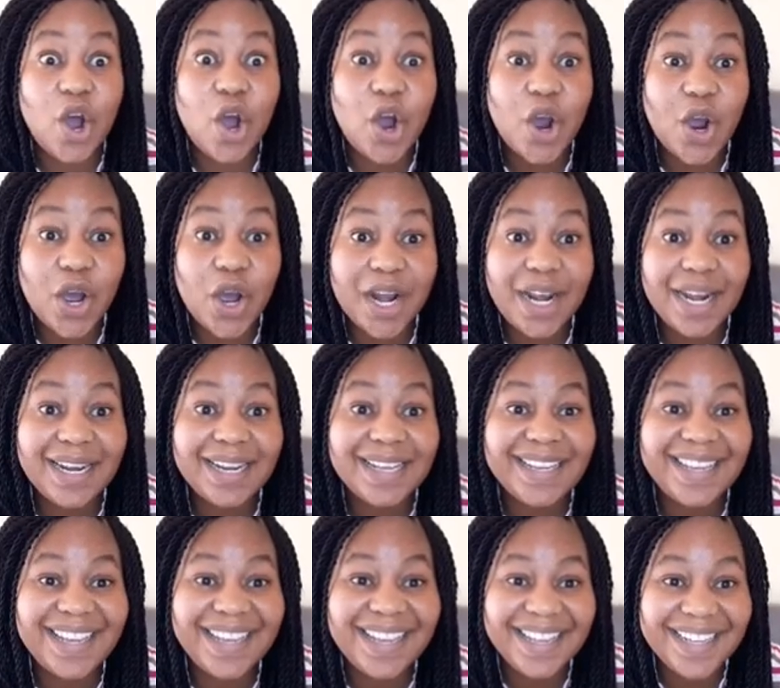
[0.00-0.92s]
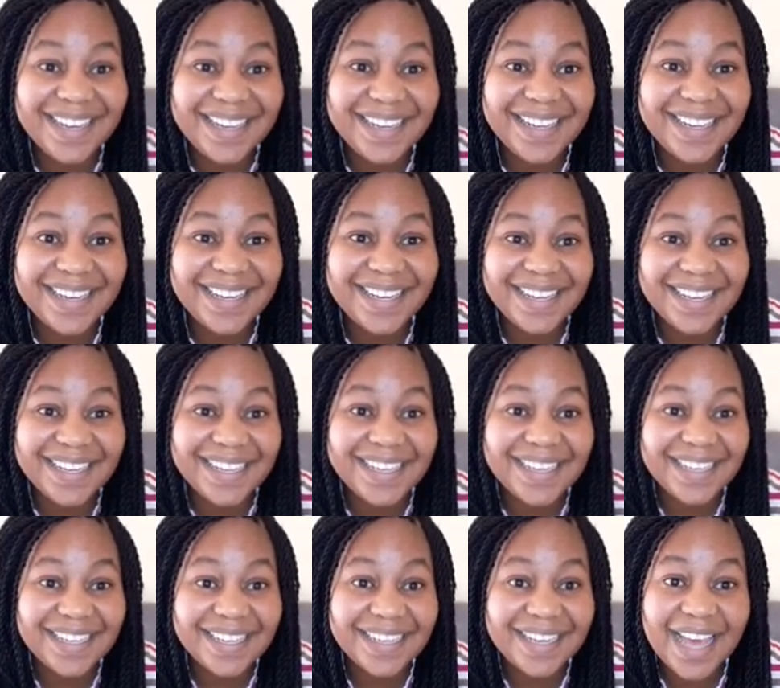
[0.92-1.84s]
All in.
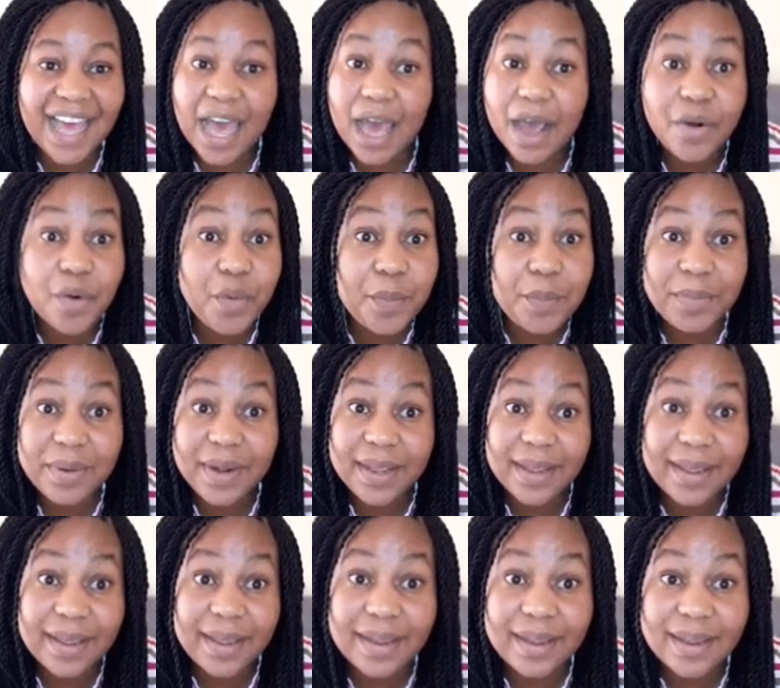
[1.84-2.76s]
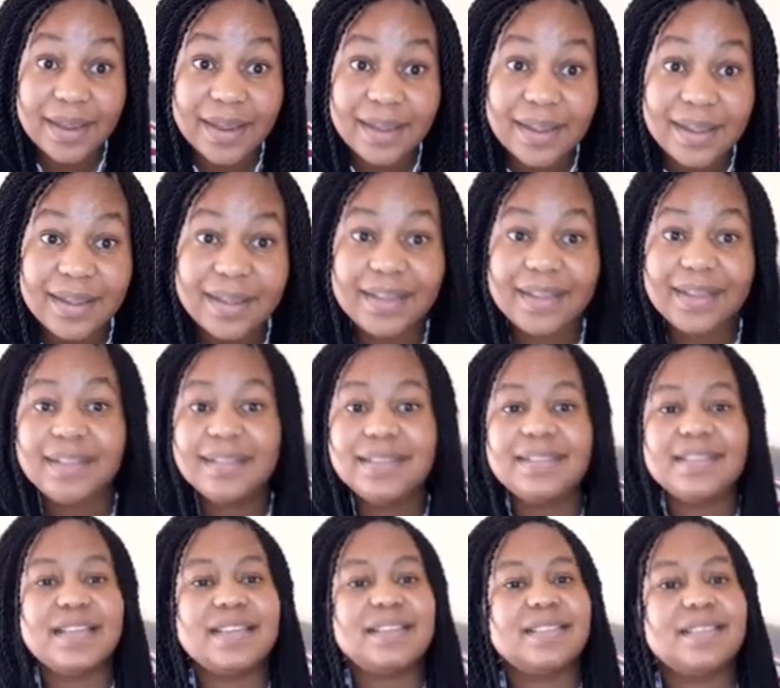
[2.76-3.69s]
I don't play.
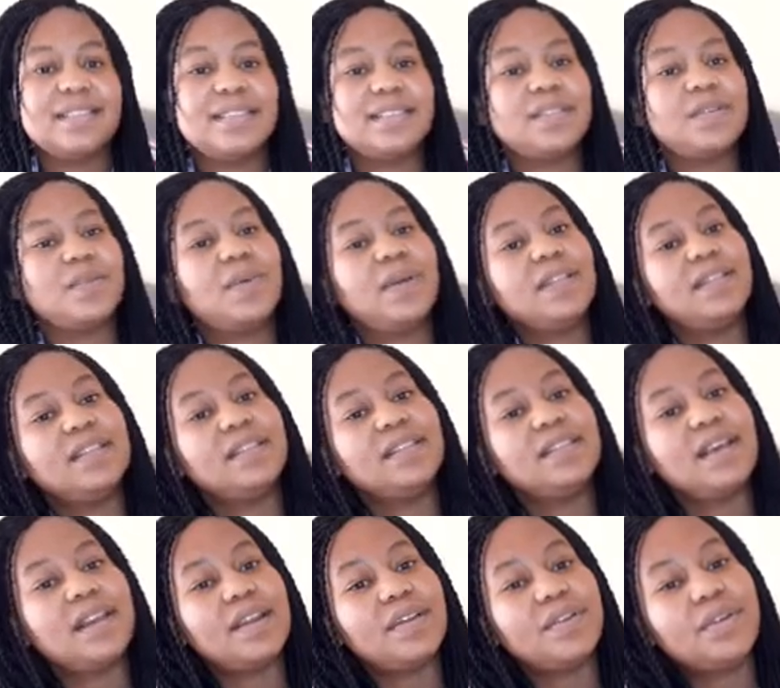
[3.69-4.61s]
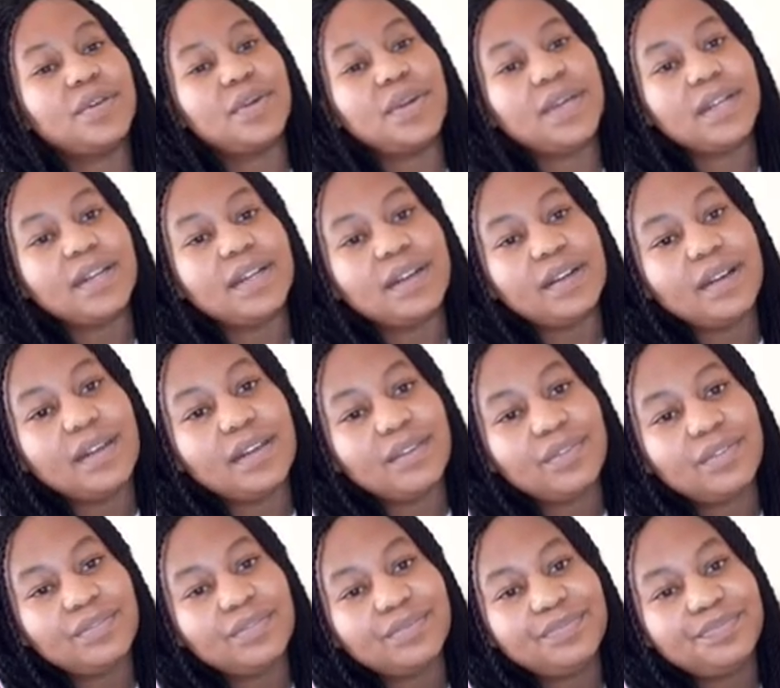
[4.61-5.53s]
That's just the one thing that I regret in life.
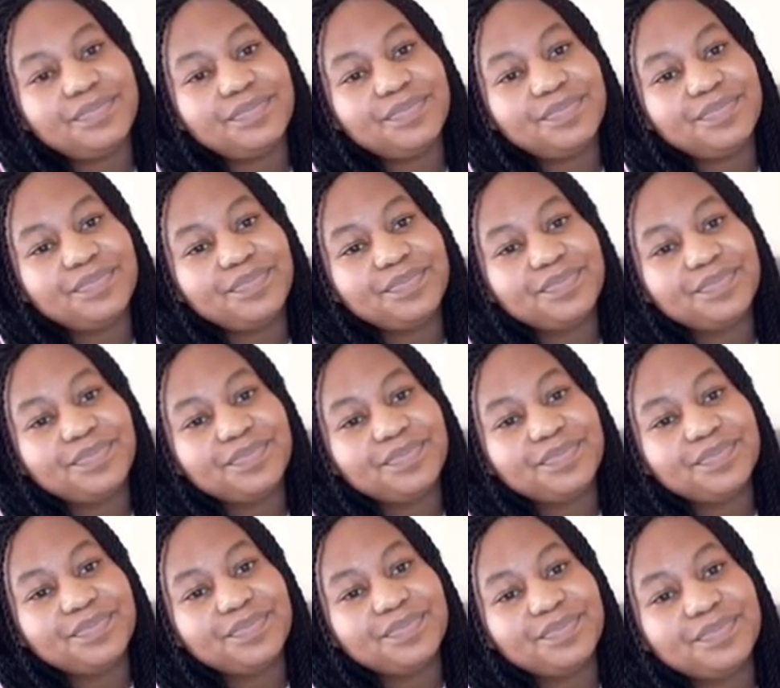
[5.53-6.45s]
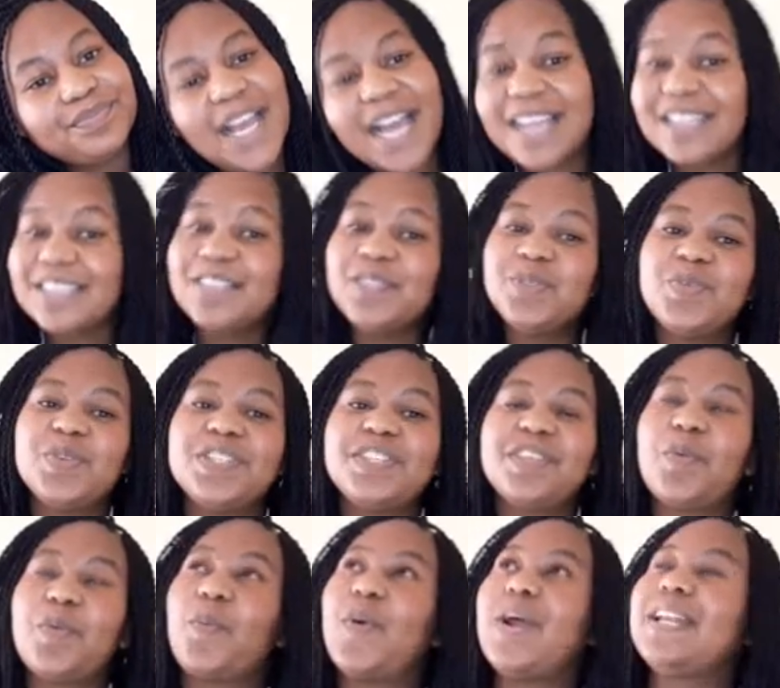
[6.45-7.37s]
I just wish
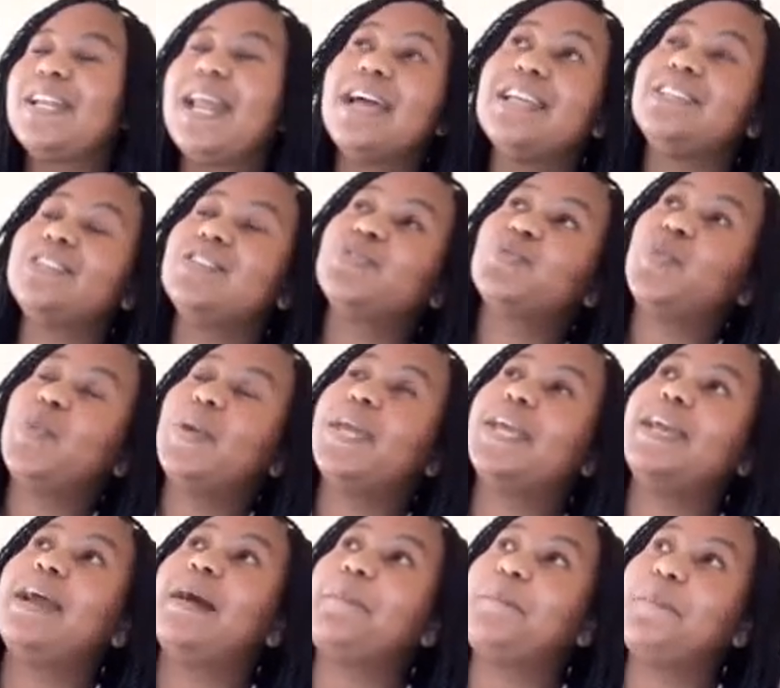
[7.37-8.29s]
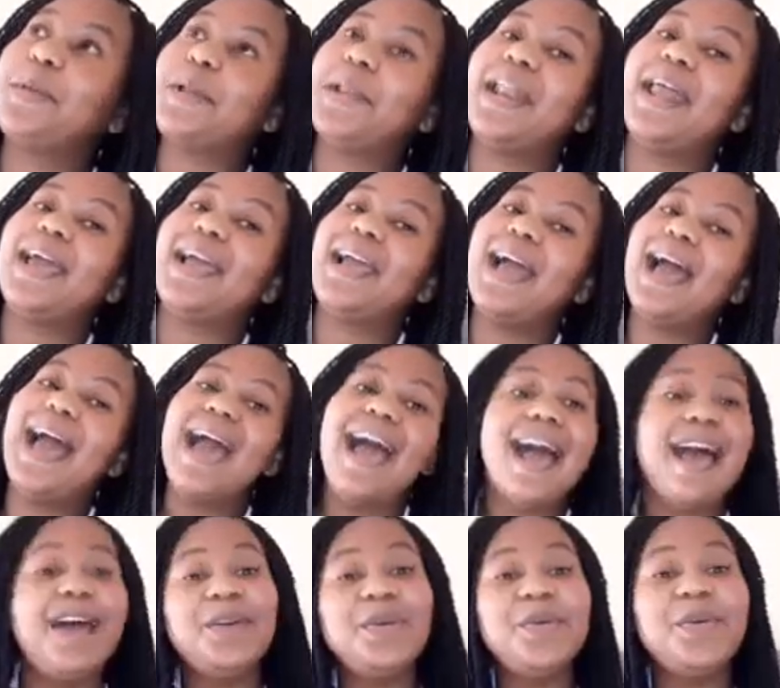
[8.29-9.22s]
that one day I just wake up and like,
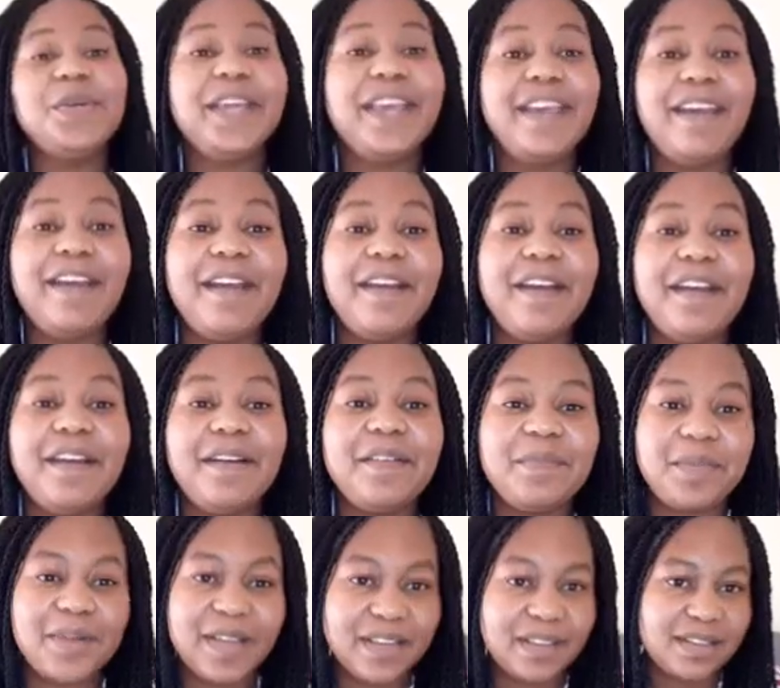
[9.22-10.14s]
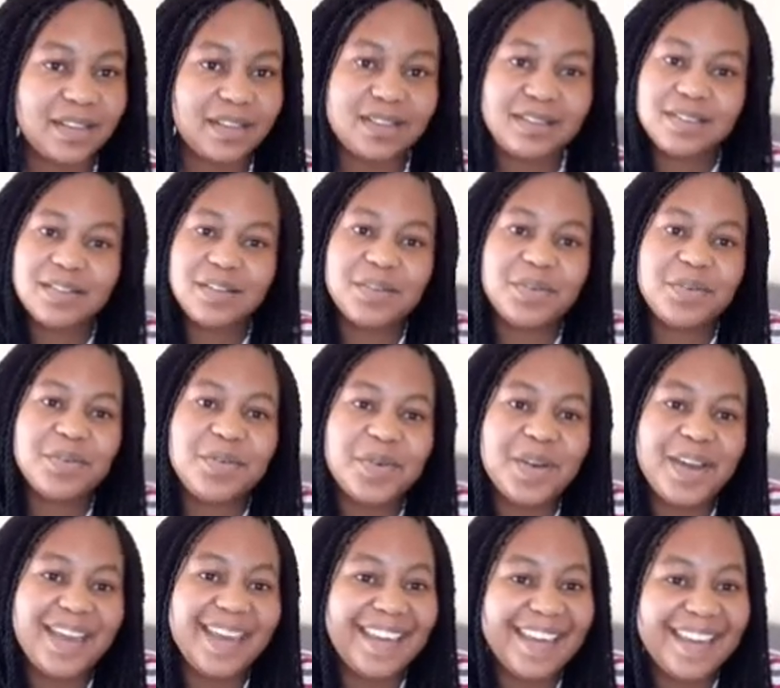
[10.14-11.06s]
I don't care, but that's not who
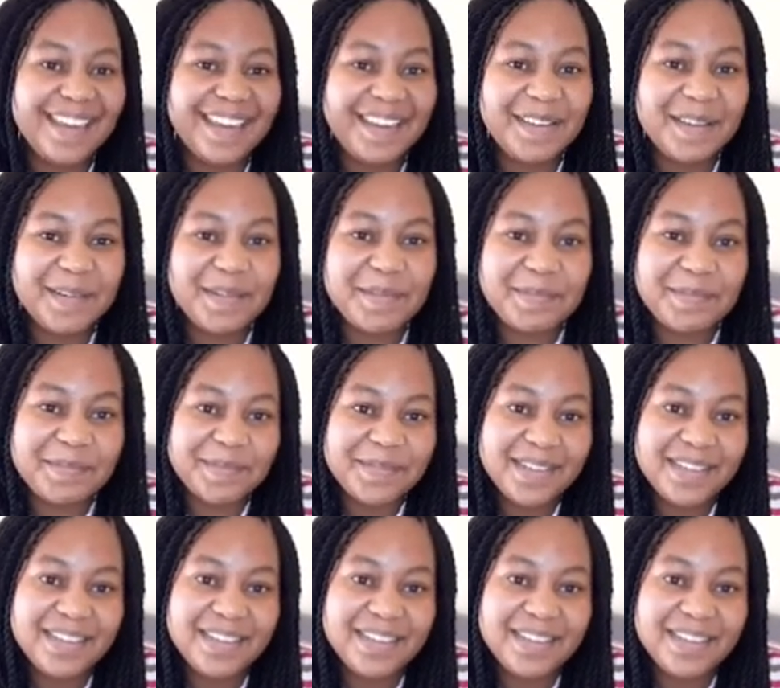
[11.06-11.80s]
I am.